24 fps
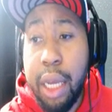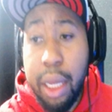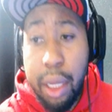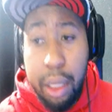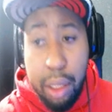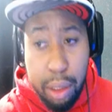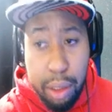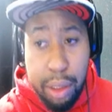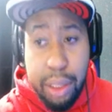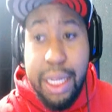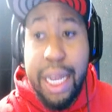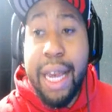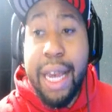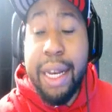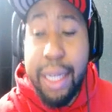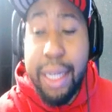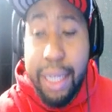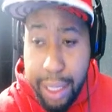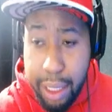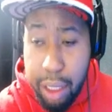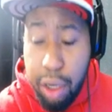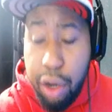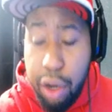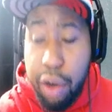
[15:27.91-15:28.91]
Lil Xan
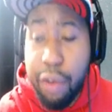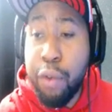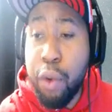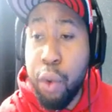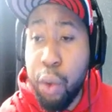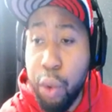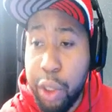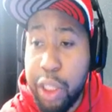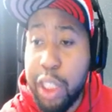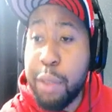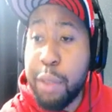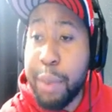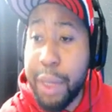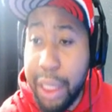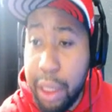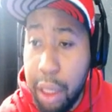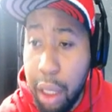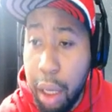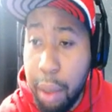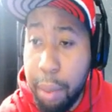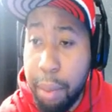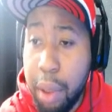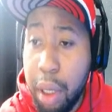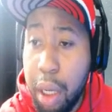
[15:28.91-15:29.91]
did, of course, speak
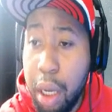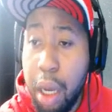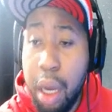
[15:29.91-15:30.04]
up